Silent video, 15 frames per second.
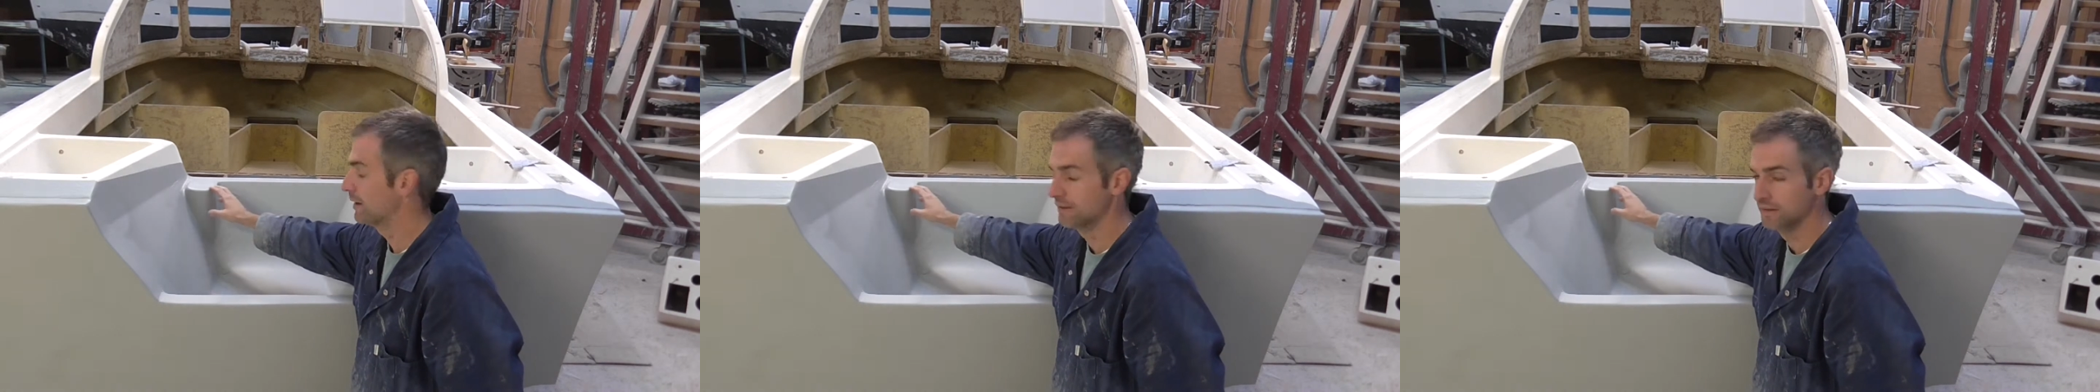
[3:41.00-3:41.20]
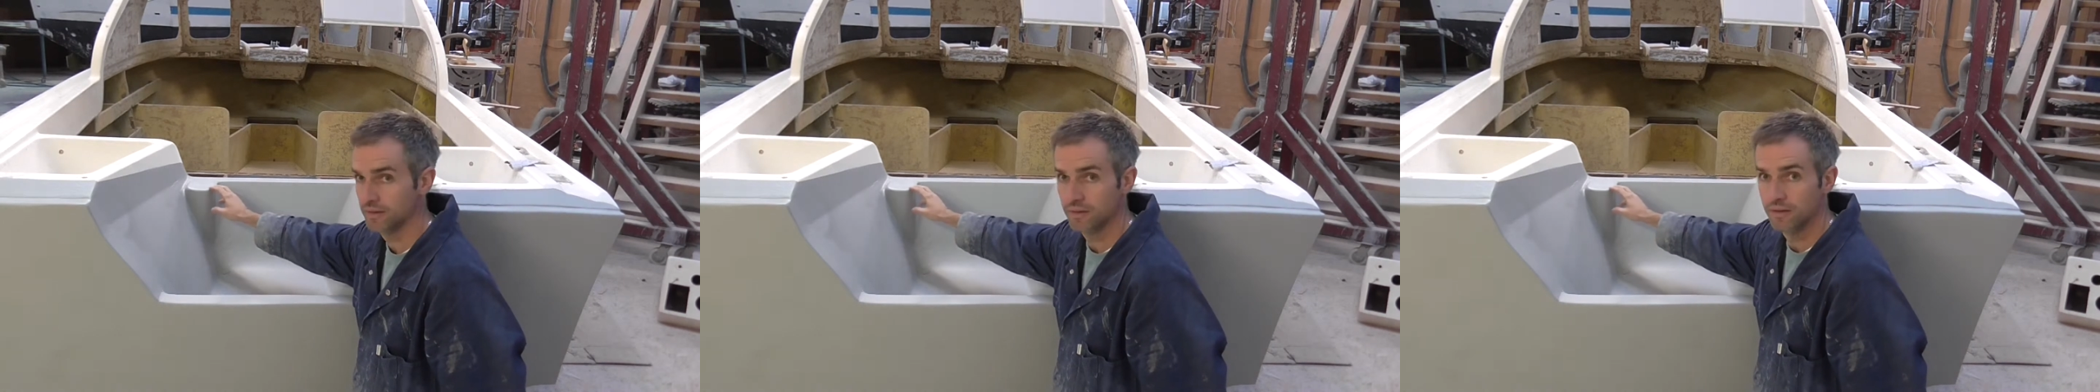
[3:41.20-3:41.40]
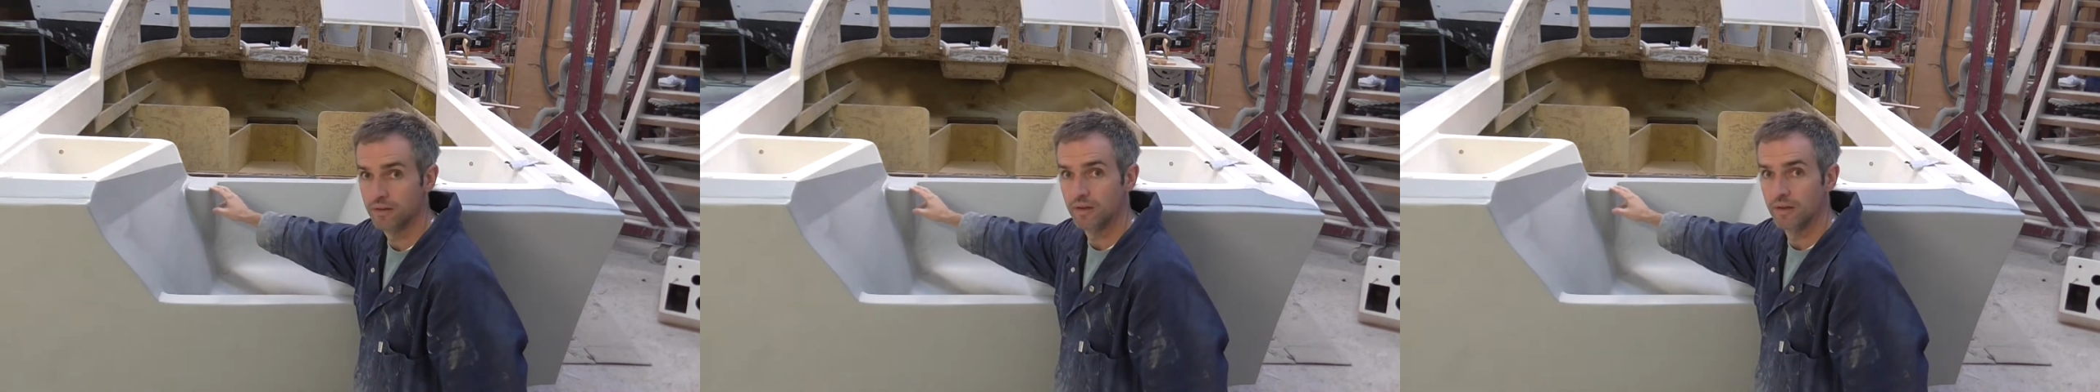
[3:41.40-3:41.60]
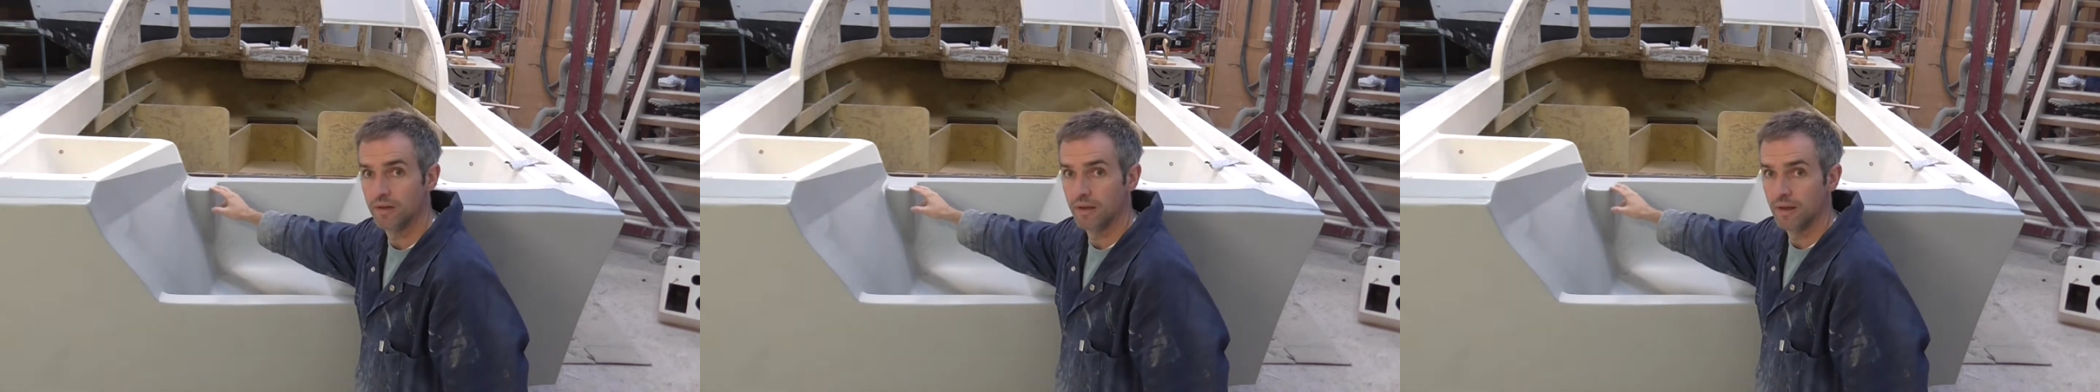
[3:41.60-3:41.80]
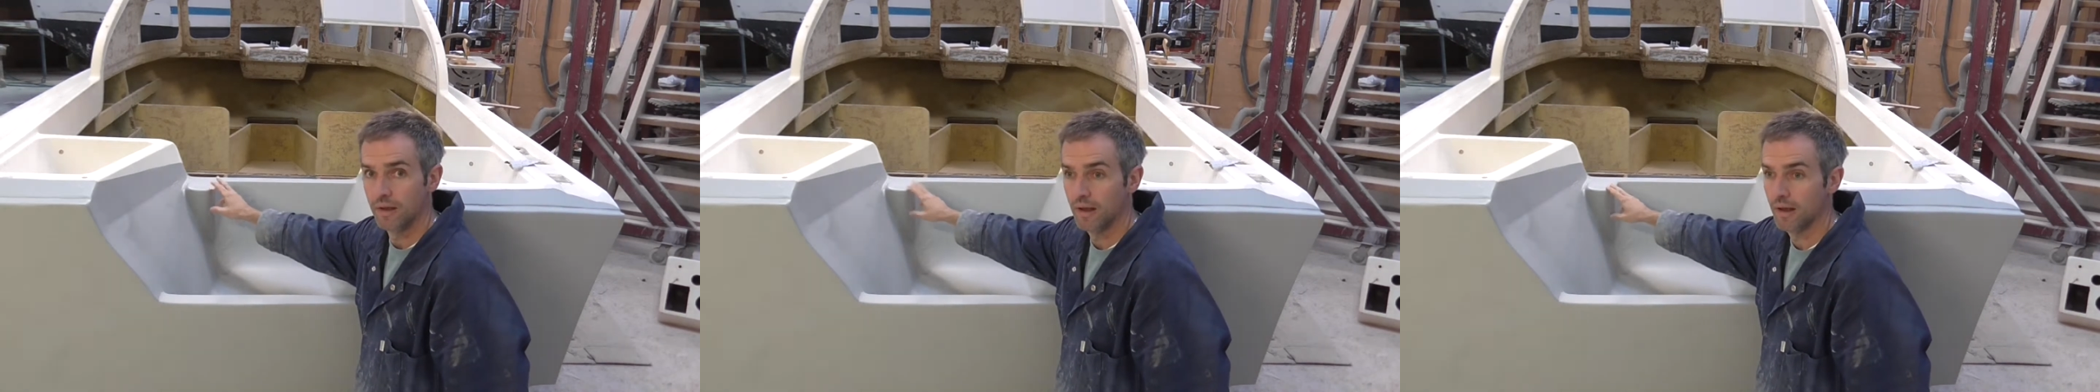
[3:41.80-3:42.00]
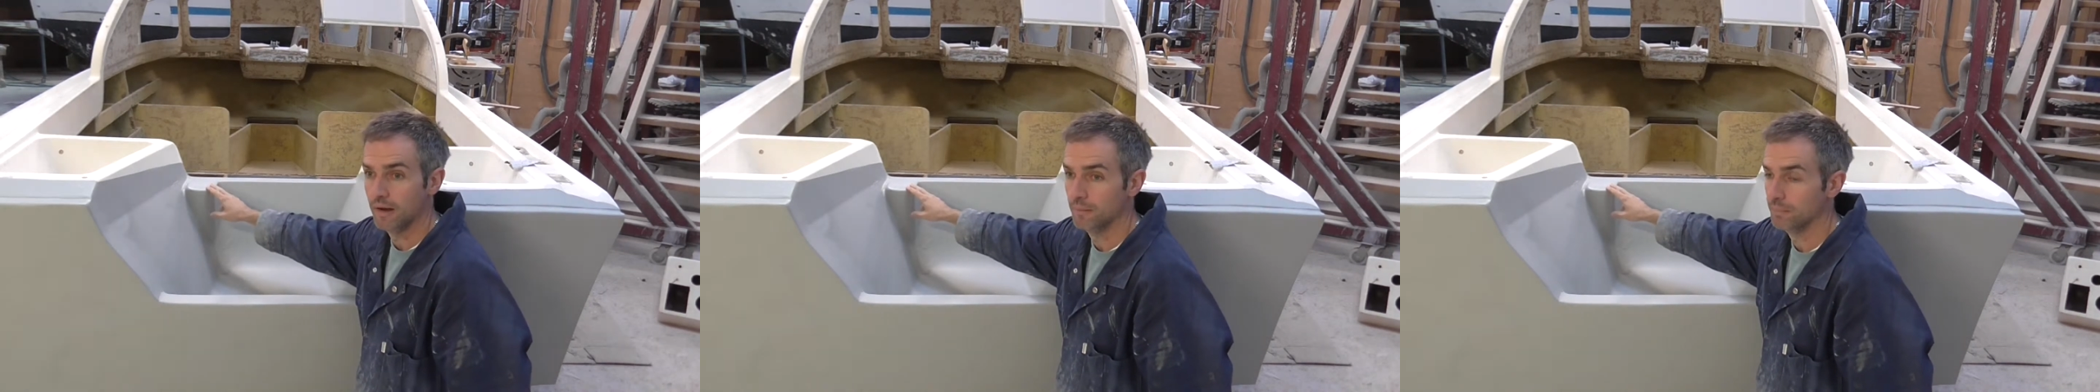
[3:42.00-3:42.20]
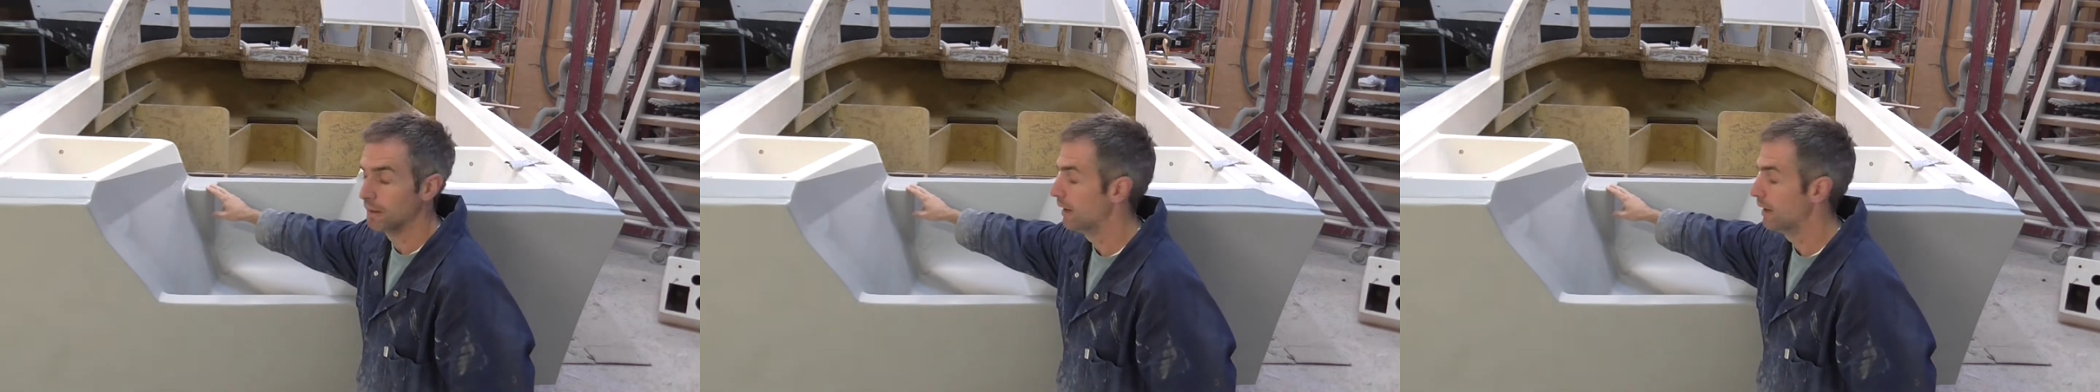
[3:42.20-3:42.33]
pattern and a